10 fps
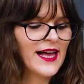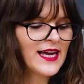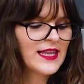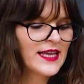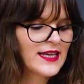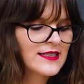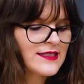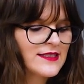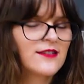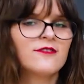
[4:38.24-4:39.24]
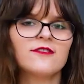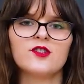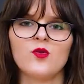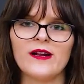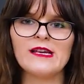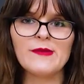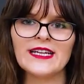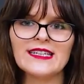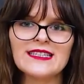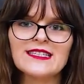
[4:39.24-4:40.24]
like this for 20
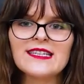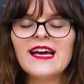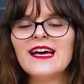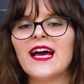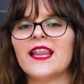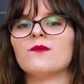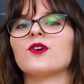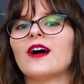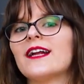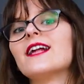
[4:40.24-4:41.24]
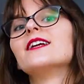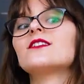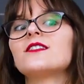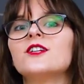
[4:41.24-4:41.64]
minutes, and then we'll cut it into the